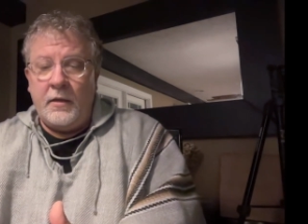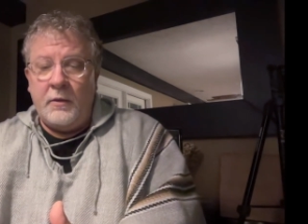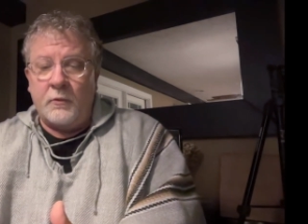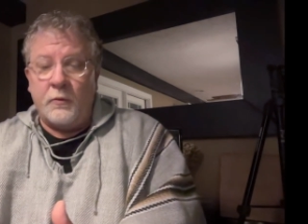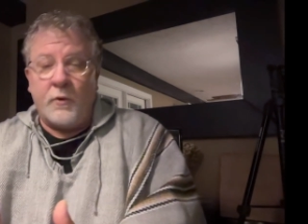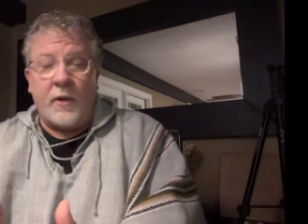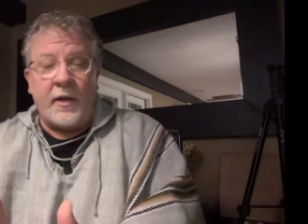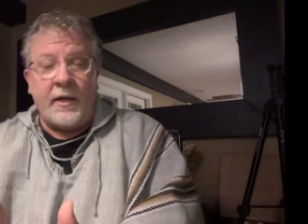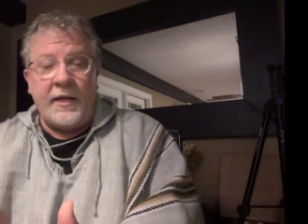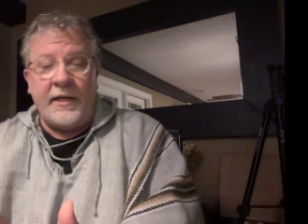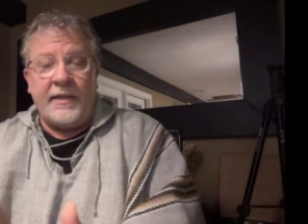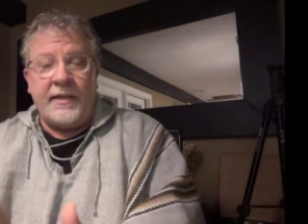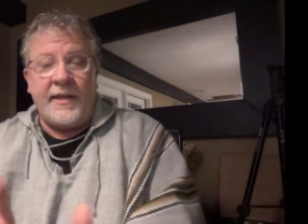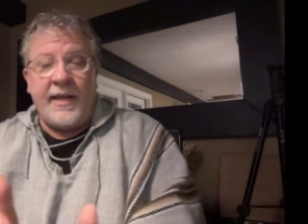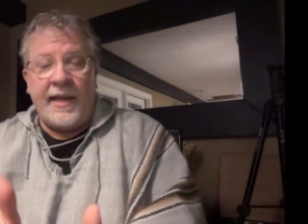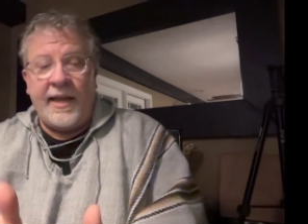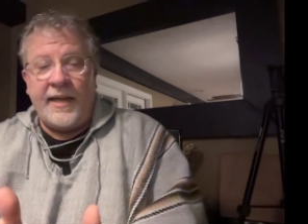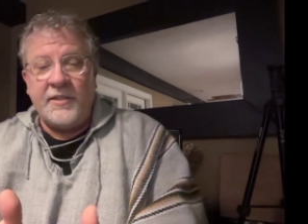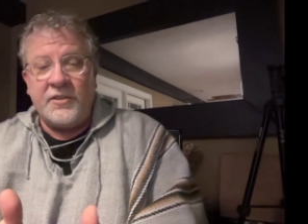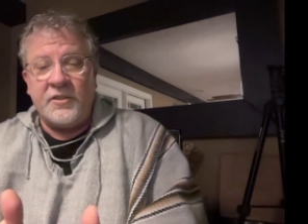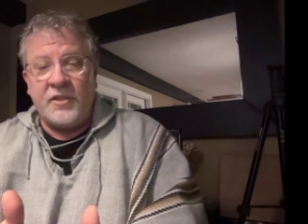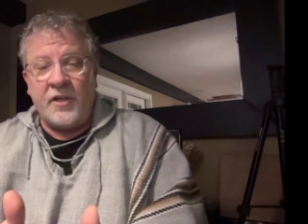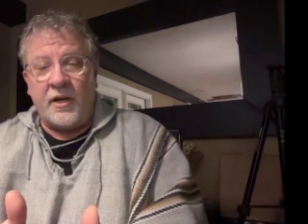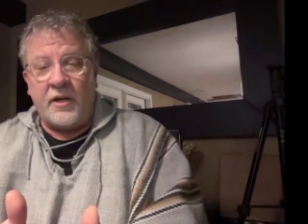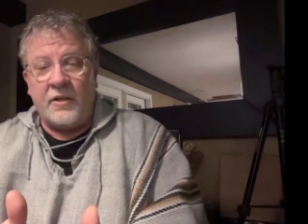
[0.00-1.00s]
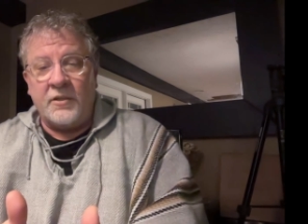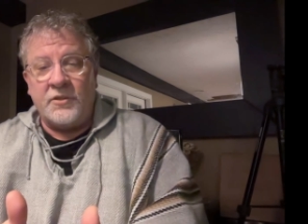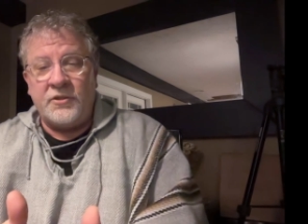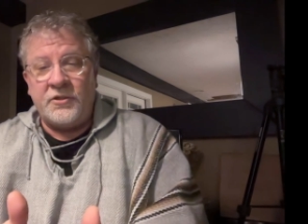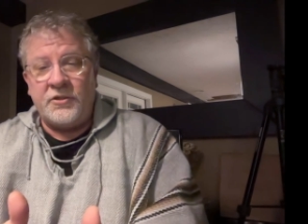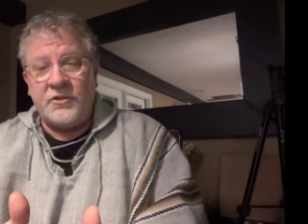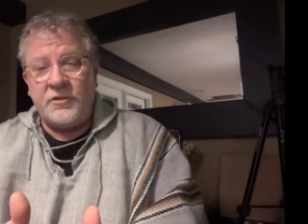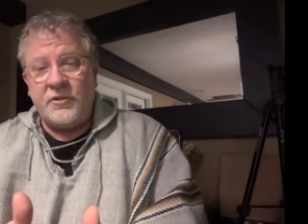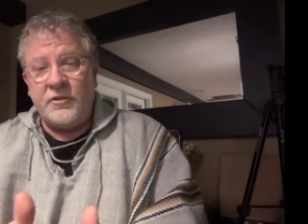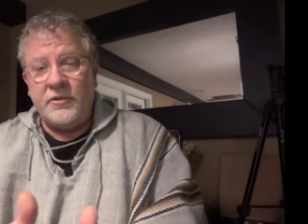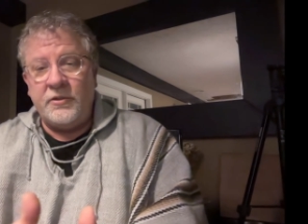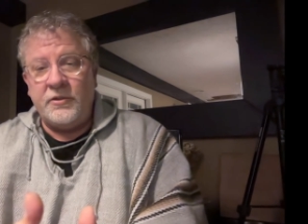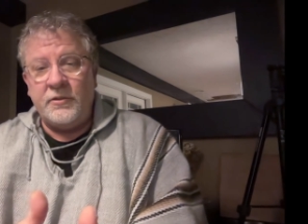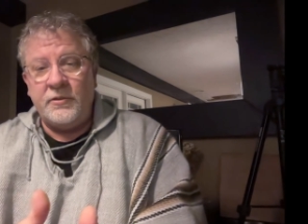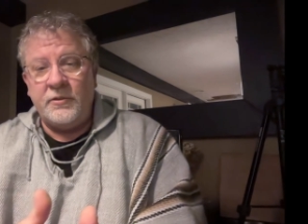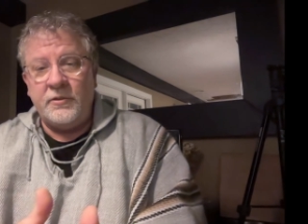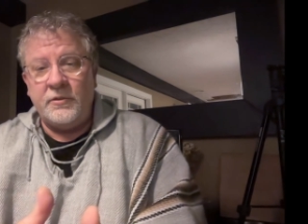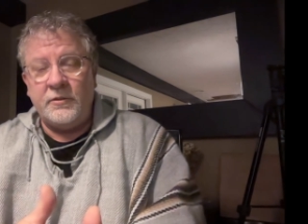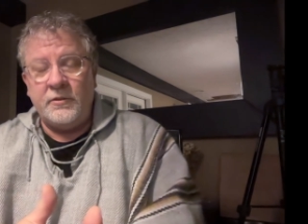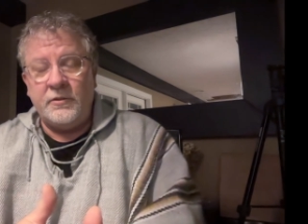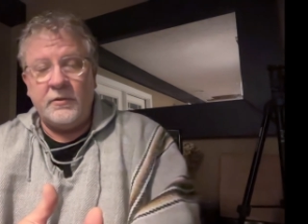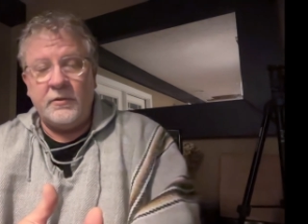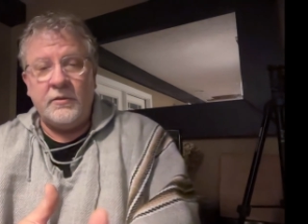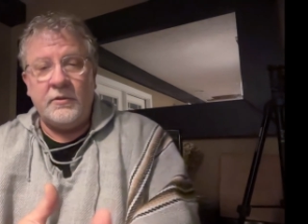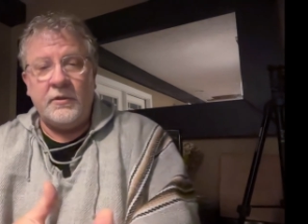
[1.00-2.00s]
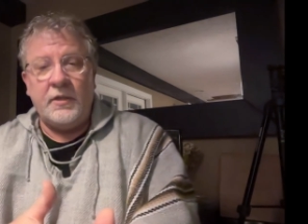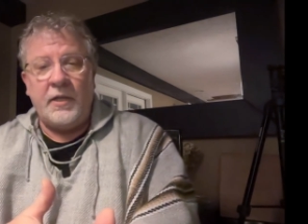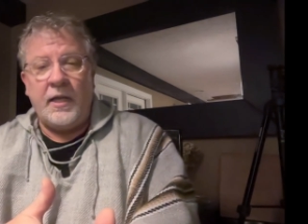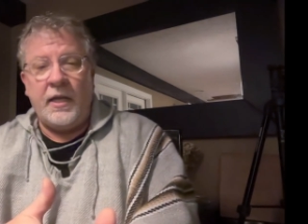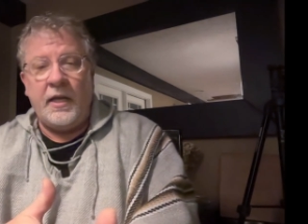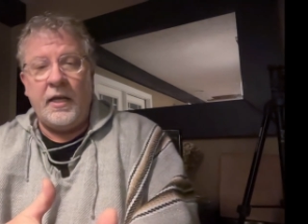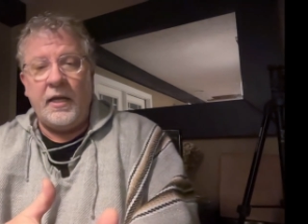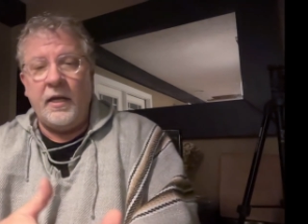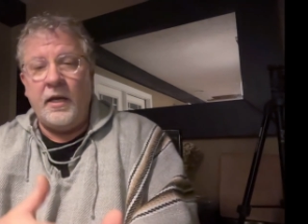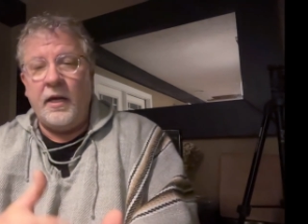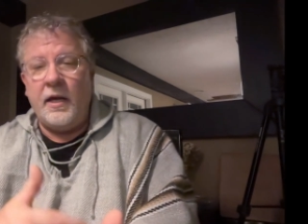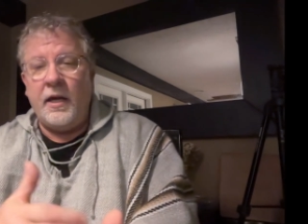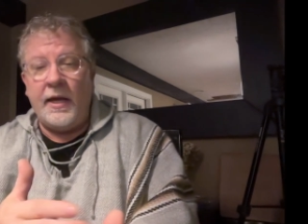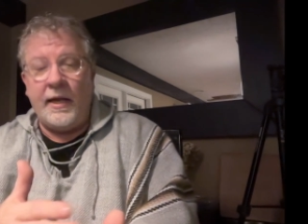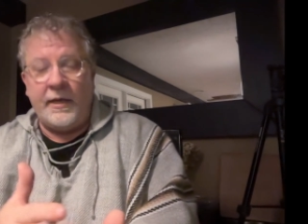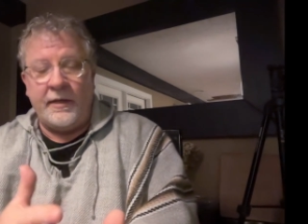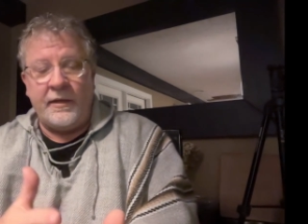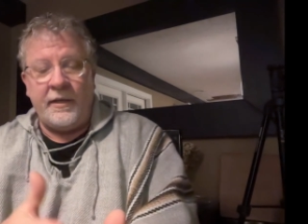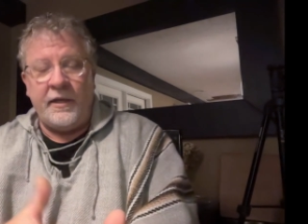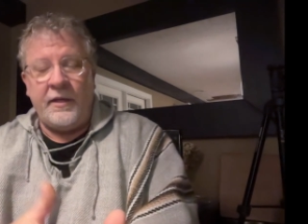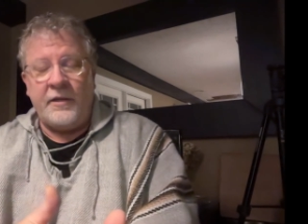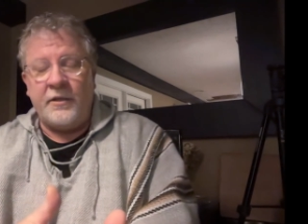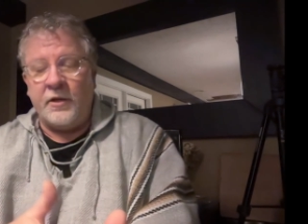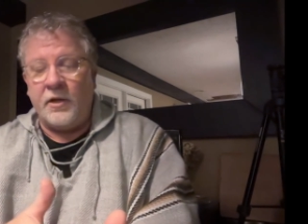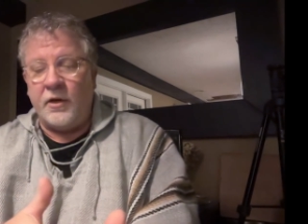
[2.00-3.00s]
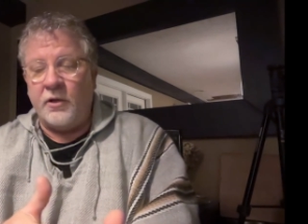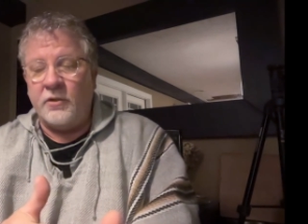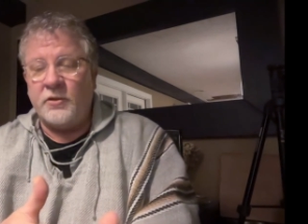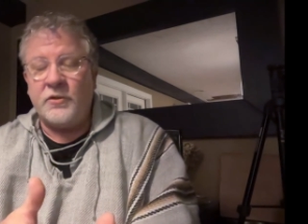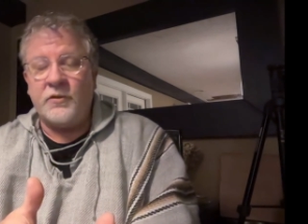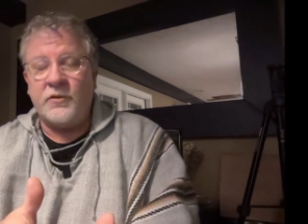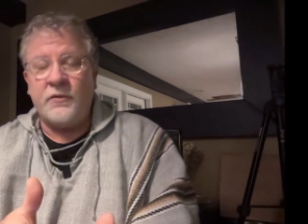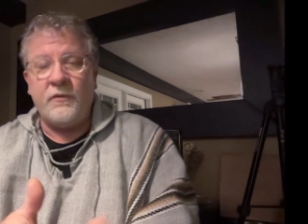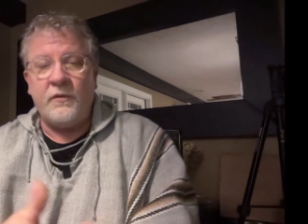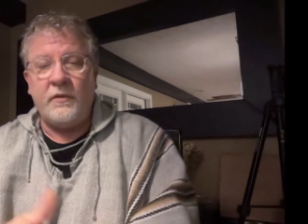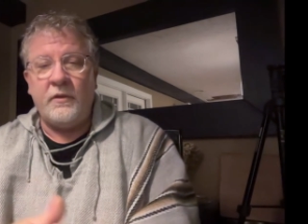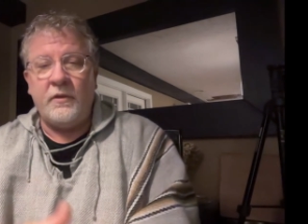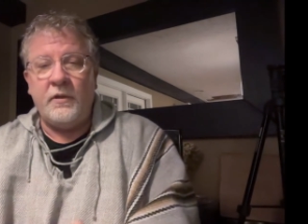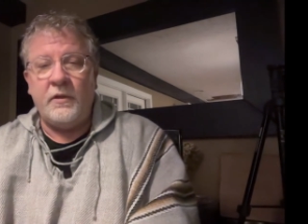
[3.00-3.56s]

running KStars and Ekos